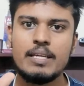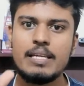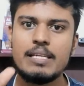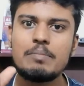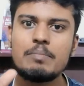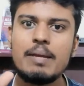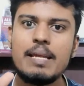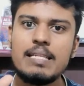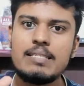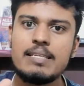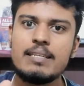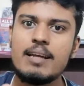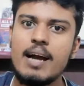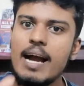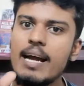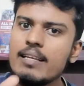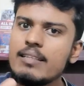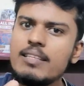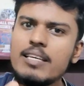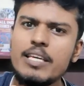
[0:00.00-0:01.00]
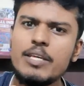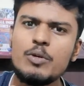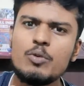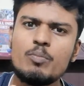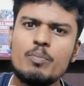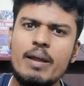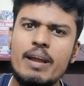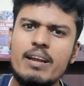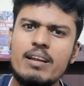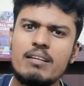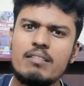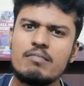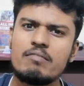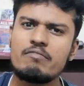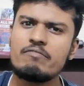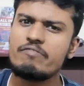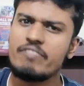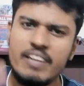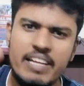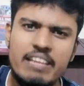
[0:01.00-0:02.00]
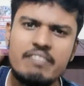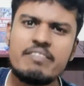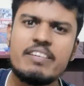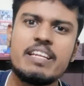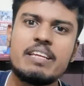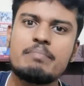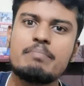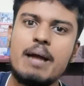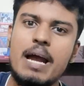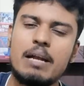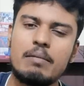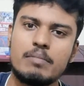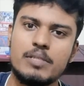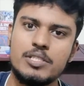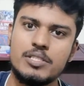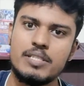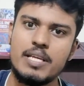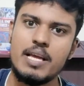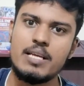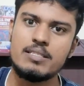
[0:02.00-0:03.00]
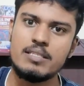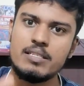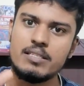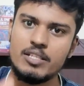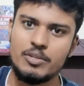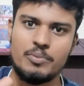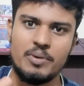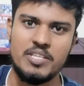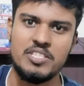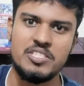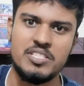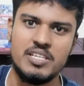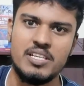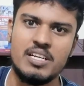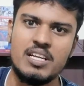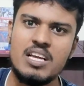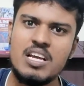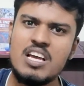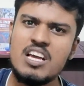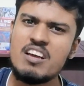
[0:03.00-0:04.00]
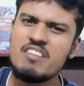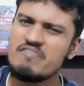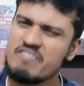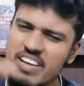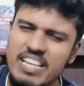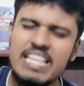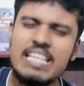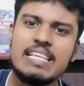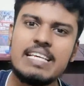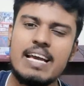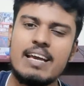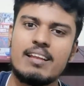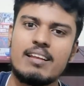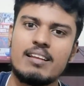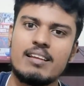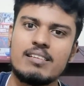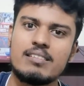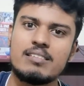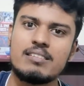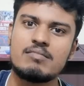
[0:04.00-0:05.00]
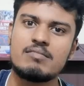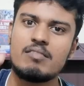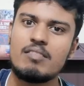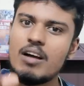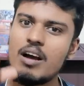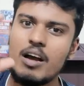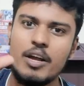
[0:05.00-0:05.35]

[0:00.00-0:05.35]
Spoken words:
It means that either you made very bad mistakes in the question, very careless,